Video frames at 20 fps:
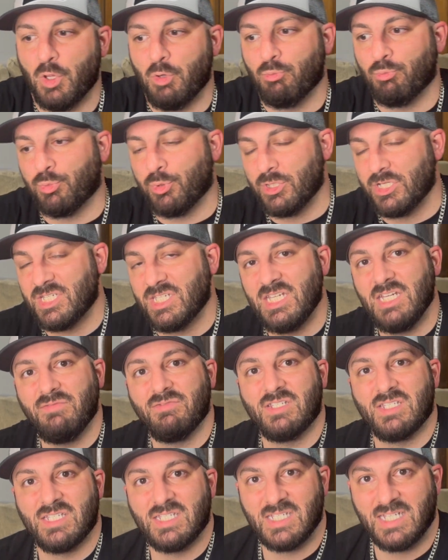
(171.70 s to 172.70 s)

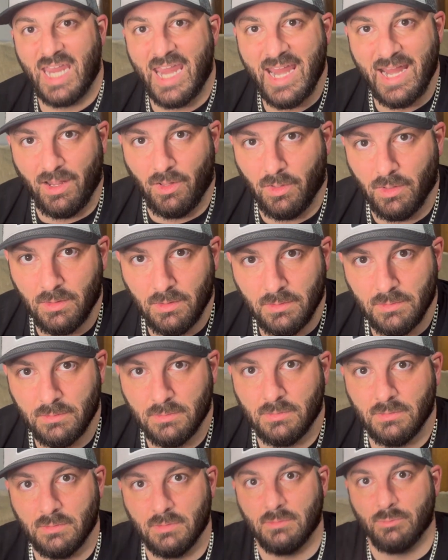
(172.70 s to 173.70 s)
perceived scale,
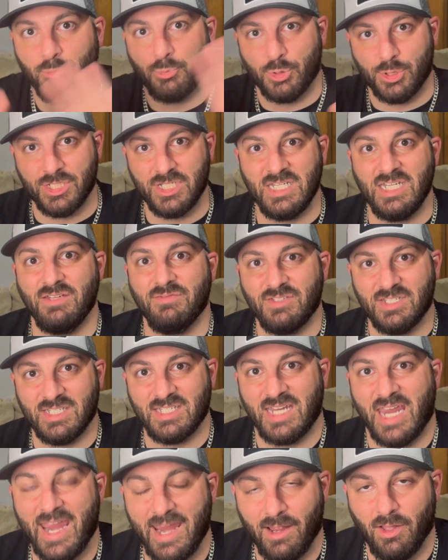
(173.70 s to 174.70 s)

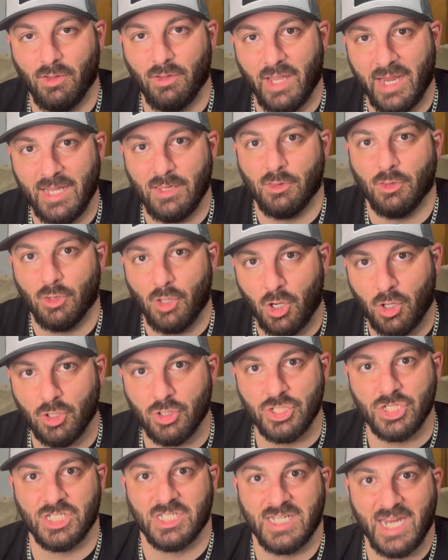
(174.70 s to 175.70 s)
a
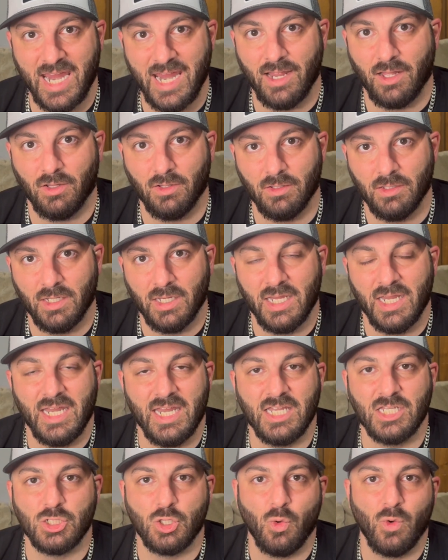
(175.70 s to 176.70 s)
large scale
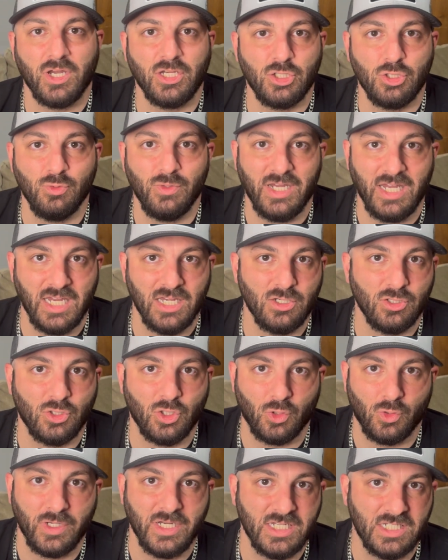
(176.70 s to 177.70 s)
is going to
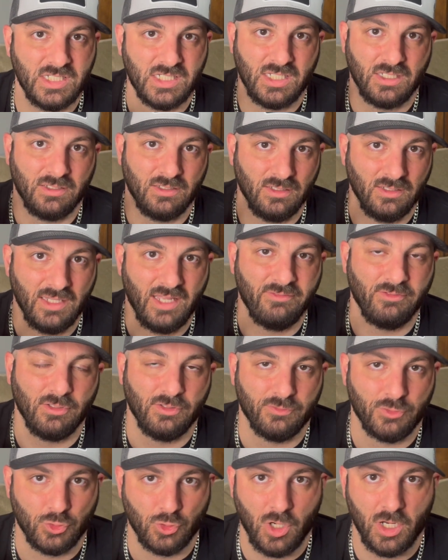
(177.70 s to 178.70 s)
increase the level
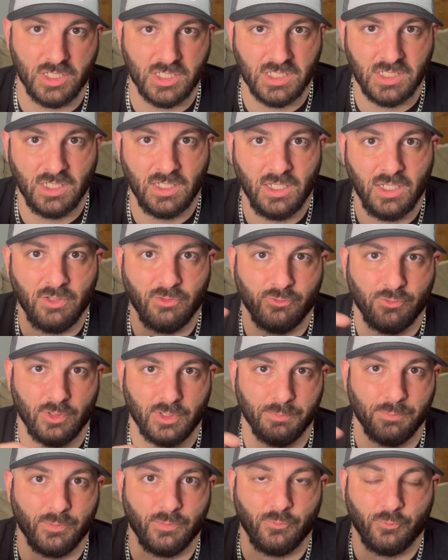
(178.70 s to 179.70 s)
of trust from